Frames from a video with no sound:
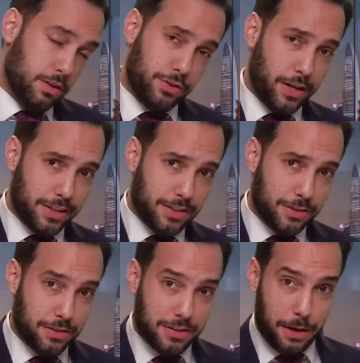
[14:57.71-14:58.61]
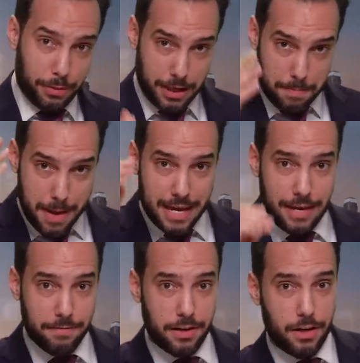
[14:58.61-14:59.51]
China Uncensored is able to keep
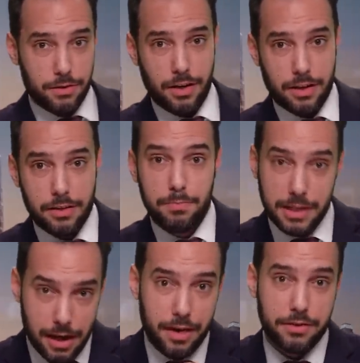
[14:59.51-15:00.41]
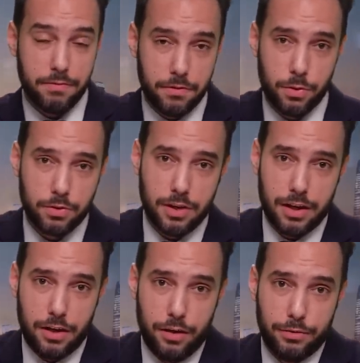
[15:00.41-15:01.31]
making videos like this because of viewers
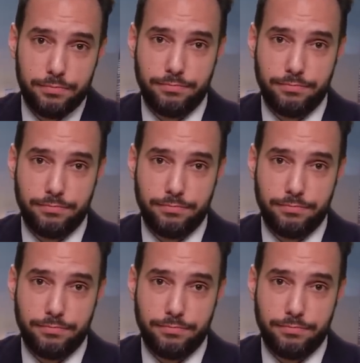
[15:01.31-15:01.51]
like you.